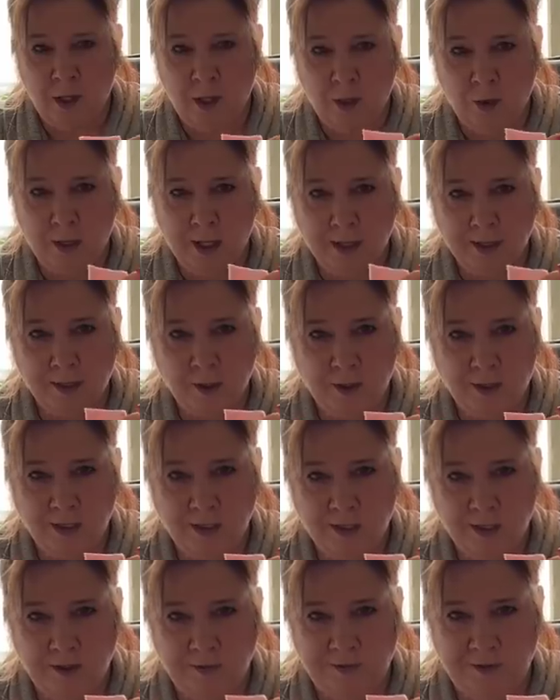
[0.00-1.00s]
Okay, so
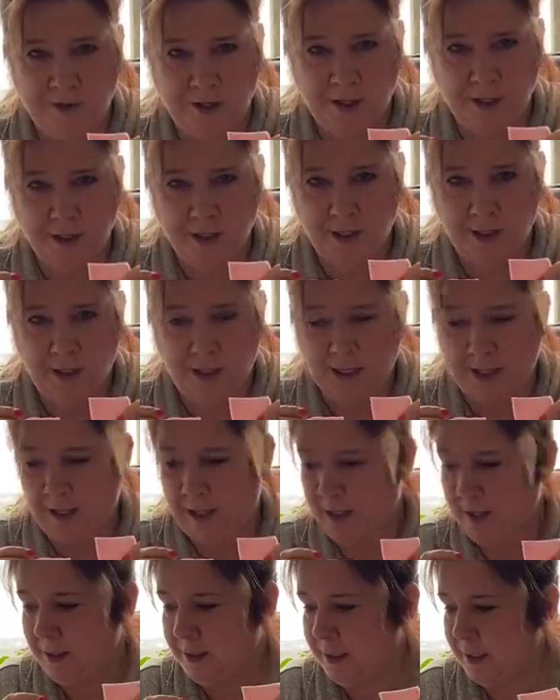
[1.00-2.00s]
these are the front
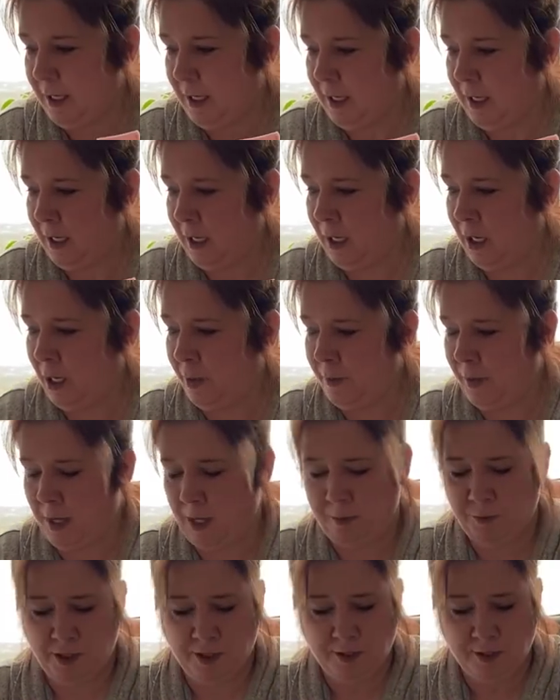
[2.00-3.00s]
legs.
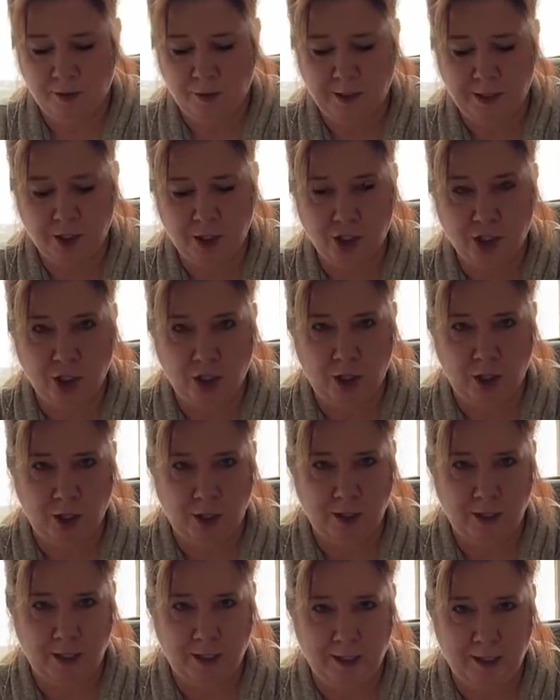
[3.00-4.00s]
I'm just going to
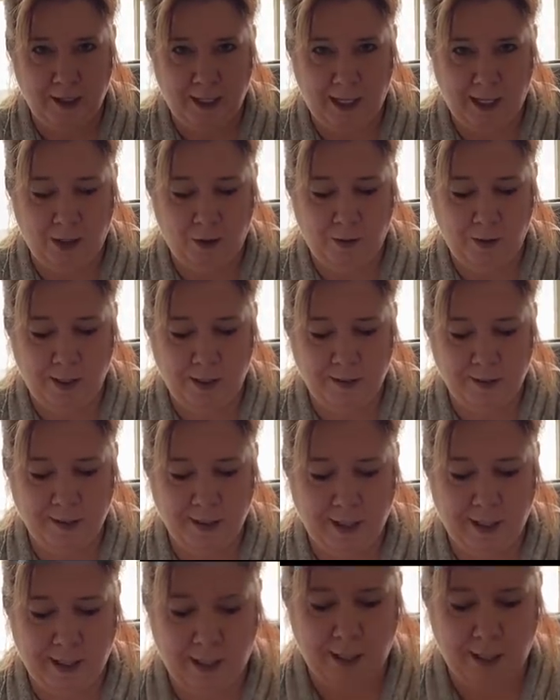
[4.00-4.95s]
turn now inside